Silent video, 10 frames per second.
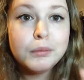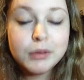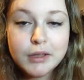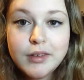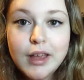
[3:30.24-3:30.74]

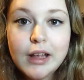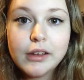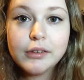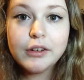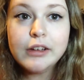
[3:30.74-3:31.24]
pretty
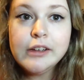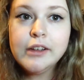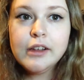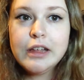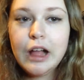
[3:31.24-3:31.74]
accurate.
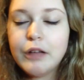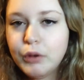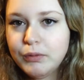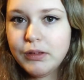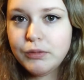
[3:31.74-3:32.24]
I've
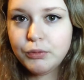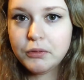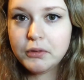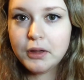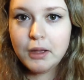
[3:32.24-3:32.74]
opted
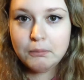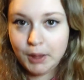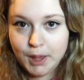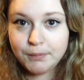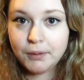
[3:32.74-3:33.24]
for a
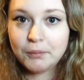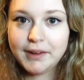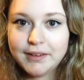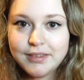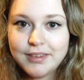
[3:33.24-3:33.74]
baby
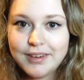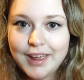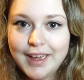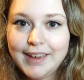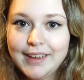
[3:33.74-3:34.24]
wing
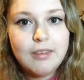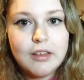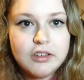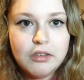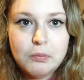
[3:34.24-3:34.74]
today. These are
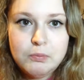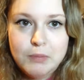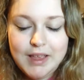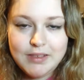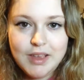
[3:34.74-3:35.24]
just
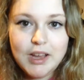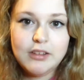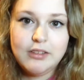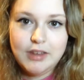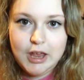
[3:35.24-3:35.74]
basic
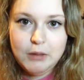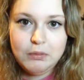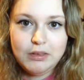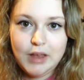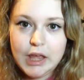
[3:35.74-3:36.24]

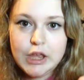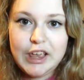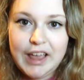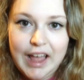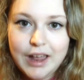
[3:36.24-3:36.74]
tips that
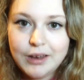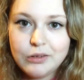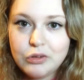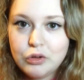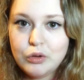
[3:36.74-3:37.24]
you
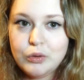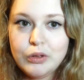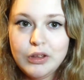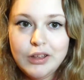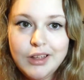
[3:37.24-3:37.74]
can do
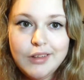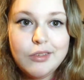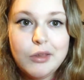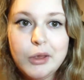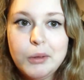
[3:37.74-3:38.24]

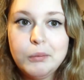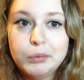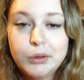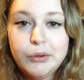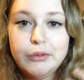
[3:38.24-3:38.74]
to
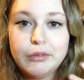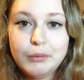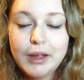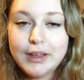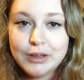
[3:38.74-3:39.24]
improve the
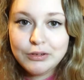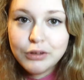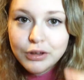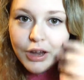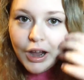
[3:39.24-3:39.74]
way you
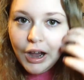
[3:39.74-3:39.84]
do your